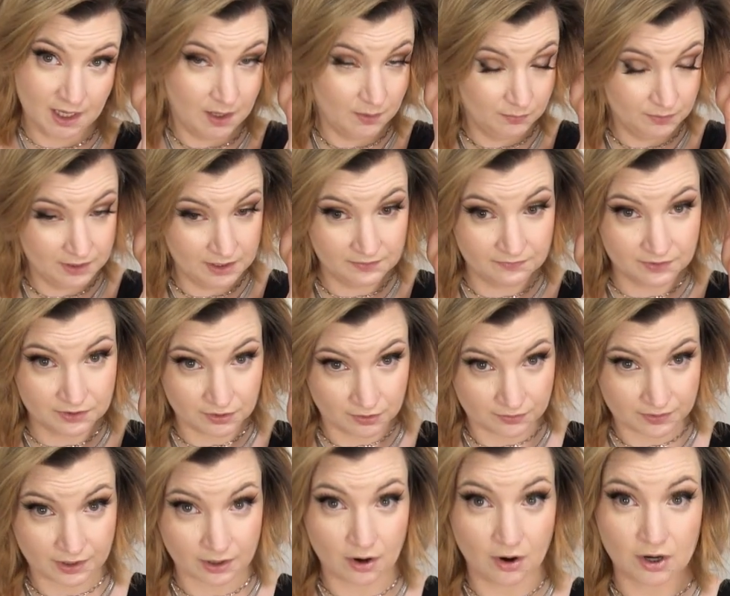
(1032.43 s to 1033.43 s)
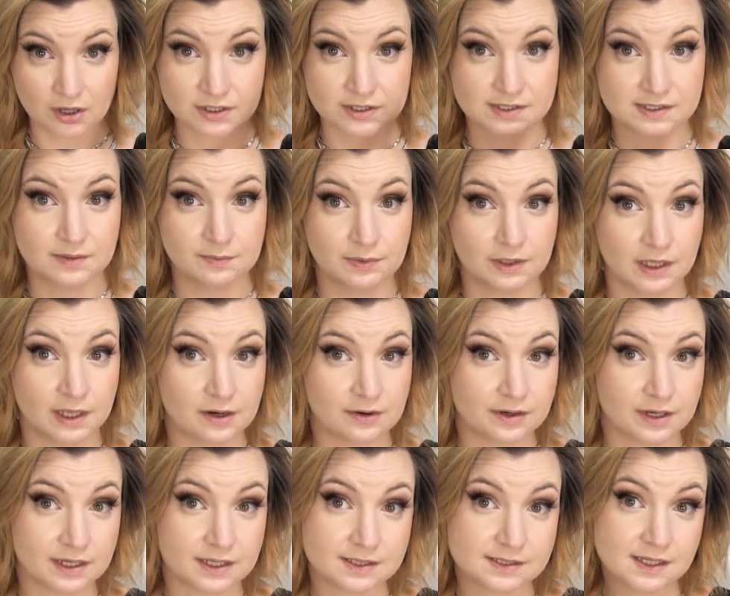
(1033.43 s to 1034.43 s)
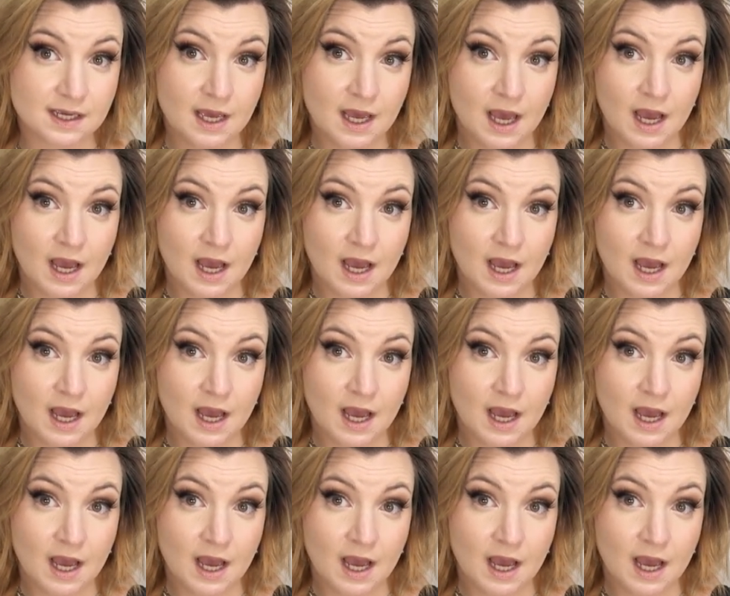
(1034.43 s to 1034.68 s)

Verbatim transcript: um, even though there are similarities.